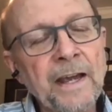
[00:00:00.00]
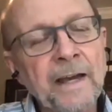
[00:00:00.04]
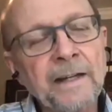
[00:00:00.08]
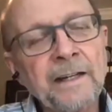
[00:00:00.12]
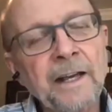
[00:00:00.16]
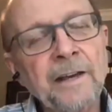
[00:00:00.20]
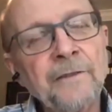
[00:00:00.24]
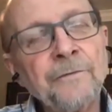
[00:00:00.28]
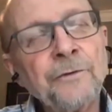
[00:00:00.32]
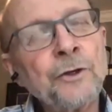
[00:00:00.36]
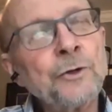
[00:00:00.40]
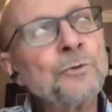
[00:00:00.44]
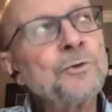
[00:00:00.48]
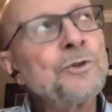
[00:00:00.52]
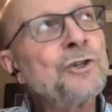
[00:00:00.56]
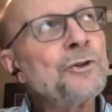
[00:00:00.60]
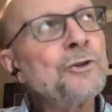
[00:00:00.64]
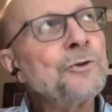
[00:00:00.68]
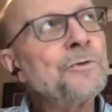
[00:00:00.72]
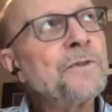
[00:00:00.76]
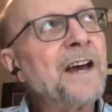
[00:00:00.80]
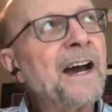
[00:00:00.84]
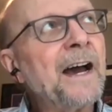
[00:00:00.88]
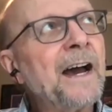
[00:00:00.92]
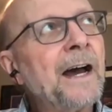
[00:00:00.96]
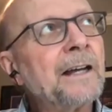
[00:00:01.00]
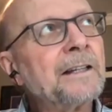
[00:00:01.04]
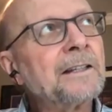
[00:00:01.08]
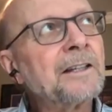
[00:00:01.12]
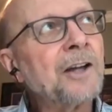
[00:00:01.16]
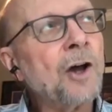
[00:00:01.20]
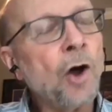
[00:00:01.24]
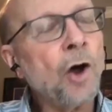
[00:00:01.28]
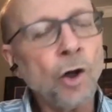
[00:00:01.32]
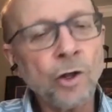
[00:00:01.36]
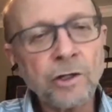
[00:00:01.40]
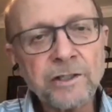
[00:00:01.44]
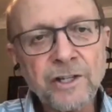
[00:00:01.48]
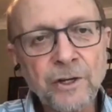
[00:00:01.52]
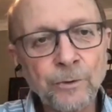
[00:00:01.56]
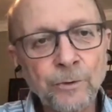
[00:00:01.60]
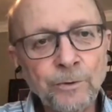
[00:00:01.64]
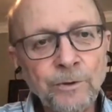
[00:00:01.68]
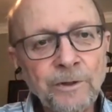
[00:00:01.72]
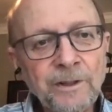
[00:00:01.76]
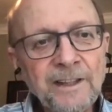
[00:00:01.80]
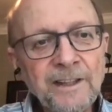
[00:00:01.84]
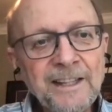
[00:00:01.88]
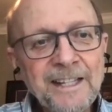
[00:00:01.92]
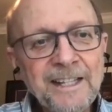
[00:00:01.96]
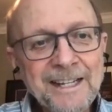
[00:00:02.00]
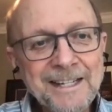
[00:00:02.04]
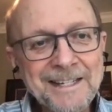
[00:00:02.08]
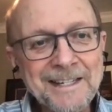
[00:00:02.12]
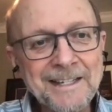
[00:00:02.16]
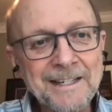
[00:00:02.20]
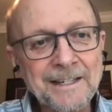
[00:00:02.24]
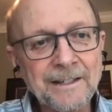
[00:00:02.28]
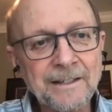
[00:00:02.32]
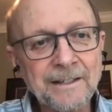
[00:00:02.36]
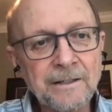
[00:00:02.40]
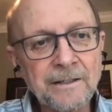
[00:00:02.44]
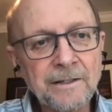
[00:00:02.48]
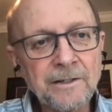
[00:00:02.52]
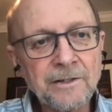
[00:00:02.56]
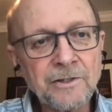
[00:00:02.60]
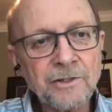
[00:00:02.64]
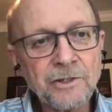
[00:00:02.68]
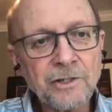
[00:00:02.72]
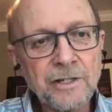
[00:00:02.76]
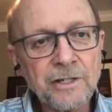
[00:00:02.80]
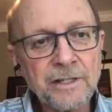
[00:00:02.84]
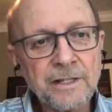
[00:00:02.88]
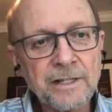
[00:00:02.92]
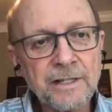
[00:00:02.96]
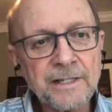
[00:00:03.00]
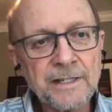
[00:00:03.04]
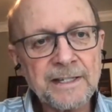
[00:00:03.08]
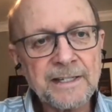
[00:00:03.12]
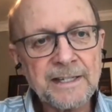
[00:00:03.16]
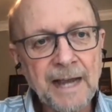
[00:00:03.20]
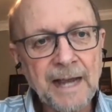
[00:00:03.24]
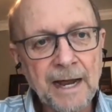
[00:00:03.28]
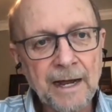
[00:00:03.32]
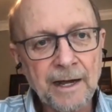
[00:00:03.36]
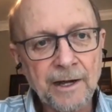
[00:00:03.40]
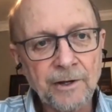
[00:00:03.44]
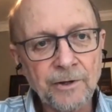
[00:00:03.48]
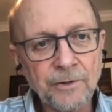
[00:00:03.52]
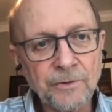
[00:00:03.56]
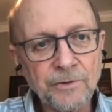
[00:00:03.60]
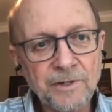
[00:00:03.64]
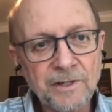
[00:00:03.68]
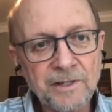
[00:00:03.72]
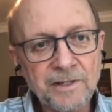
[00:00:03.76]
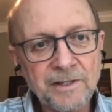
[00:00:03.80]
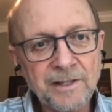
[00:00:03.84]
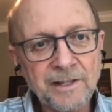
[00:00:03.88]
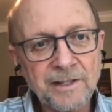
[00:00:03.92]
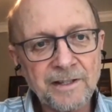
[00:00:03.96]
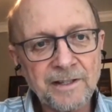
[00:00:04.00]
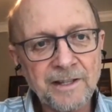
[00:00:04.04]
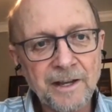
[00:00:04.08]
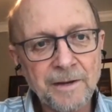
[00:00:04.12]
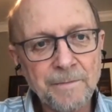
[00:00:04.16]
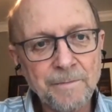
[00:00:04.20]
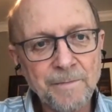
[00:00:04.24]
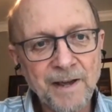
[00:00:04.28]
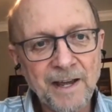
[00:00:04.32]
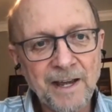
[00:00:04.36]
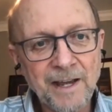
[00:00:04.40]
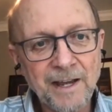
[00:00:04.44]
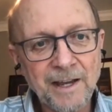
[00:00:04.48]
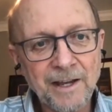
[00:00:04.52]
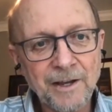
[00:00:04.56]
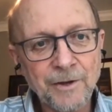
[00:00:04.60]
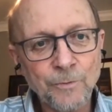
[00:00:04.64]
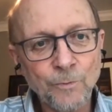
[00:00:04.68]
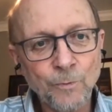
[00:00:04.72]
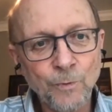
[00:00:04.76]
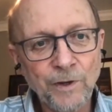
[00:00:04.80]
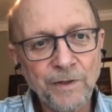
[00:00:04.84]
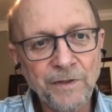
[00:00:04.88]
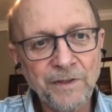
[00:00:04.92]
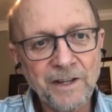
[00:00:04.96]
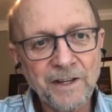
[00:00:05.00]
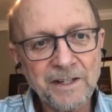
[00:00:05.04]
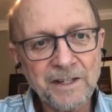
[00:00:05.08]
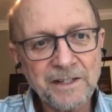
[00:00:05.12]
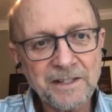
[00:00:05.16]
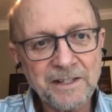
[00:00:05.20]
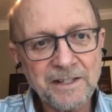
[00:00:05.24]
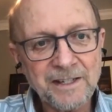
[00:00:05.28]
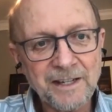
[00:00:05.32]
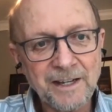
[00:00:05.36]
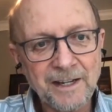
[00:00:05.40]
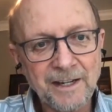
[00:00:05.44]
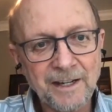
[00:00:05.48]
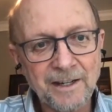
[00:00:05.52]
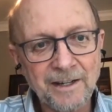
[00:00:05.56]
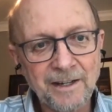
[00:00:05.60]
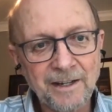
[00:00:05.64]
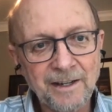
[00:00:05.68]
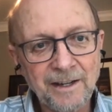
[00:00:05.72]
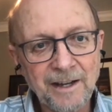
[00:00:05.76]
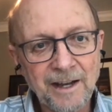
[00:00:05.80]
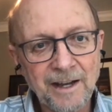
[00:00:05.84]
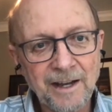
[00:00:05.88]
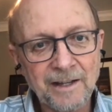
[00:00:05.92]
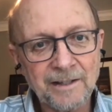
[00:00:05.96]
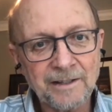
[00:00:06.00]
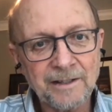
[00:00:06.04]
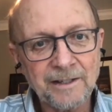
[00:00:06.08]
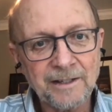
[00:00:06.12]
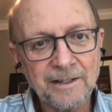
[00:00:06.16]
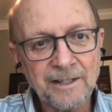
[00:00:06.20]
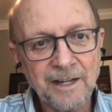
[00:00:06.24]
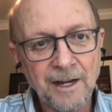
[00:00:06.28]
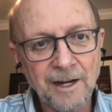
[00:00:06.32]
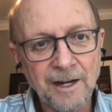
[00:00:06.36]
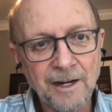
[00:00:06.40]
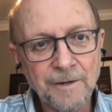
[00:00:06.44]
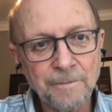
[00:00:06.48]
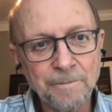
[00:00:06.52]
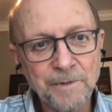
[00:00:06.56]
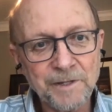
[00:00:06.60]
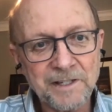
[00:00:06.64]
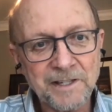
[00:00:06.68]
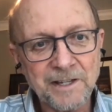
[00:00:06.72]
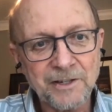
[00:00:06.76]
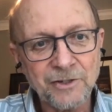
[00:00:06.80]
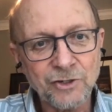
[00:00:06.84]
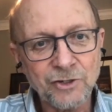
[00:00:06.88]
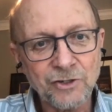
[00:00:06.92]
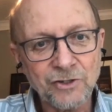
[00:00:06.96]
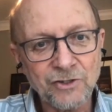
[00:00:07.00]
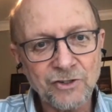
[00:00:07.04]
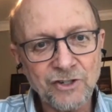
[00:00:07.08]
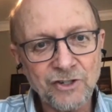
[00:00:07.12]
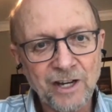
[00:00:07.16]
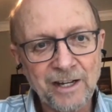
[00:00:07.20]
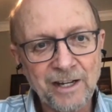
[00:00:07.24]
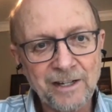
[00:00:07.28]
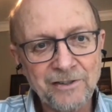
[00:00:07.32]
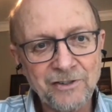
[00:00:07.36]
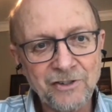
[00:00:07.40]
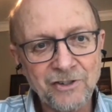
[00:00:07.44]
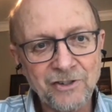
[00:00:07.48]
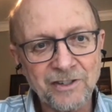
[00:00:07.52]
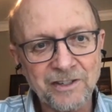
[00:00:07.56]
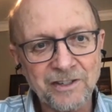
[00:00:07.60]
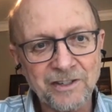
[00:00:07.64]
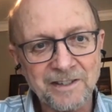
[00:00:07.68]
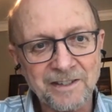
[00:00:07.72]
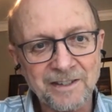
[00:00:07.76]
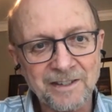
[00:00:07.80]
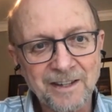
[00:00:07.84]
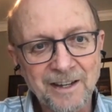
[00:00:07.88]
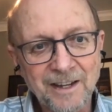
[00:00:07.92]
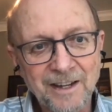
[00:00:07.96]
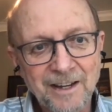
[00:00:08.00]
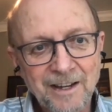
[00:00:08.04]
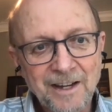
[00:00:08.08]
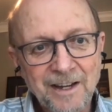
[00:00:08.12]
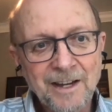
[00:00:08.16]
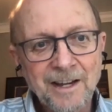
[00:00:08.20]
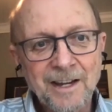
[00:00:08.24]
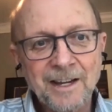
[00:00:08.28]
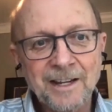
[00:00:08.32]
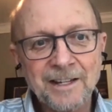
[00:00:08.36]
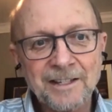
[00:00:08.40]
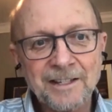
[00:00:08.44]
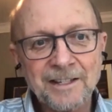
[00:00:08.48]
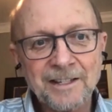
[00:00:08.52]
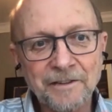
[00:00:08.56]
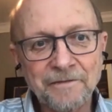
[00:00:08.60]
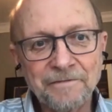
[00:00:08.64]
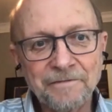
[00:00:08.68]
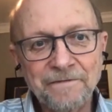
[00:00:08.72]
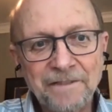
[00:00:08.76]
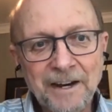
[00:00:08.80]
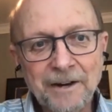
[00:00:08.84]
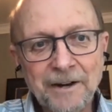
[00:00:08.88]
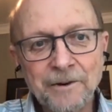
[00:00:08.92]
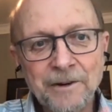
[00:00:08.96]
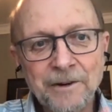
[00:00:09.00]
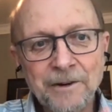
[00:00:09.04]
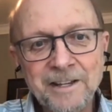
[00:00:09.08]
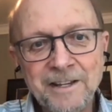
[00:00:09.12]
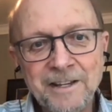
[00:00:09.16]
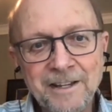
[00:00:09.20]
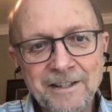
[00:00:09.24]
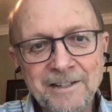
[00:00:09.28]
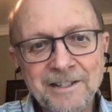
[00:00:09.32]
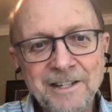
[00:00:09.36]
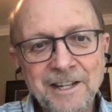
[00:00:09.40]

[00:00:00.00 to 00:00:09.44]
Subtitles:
if you do that, also listen to the sounds that they make when they sing, and the tongue position changes. It's a very